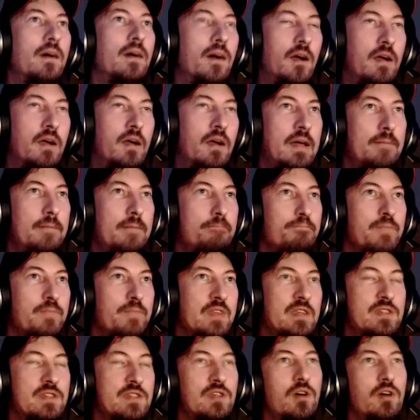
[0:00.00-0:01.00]
All right?
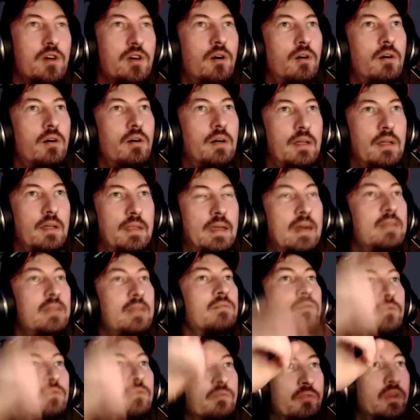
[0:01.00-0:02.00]
So
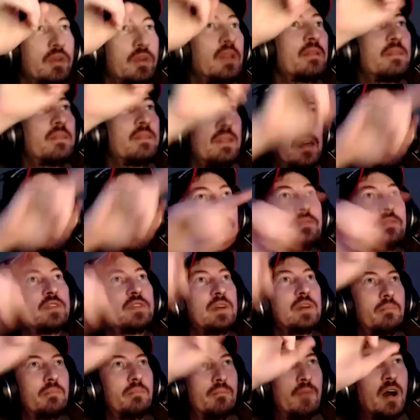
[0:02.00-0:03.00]
then we leave
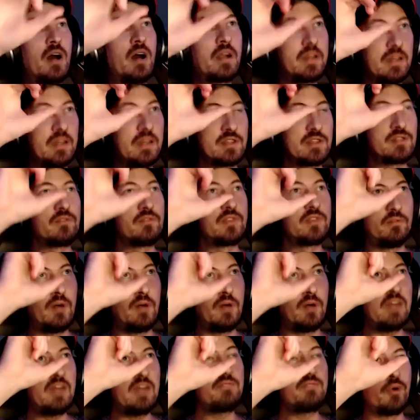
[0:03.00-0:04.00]
the markings of the
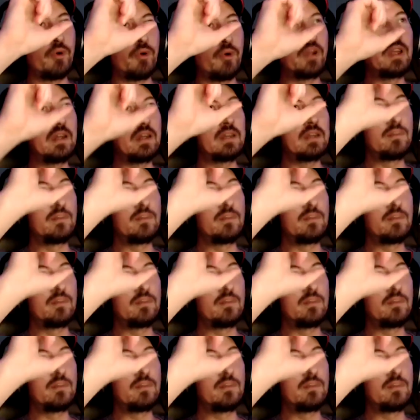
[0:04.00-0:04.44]
wife pointing at the